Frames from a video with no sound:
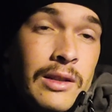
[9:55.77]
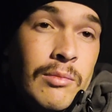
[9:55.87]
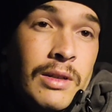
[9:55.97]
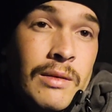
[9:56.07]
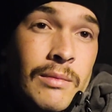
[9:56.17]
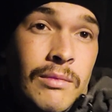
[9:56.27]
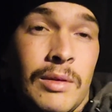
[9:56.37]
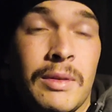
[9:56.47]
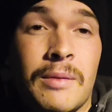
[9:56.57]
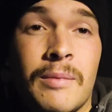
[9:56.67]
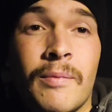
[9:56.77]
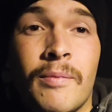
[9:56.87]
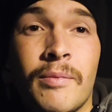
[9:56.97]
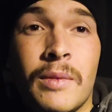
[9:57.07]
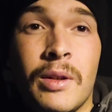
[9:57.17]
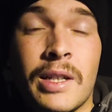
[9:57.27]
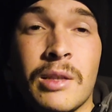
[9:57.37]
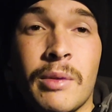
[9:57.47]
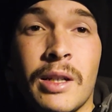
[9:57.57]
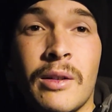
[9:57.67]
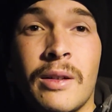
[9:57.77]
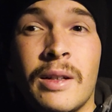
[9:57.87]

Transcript: but, I mean, you guys let me know.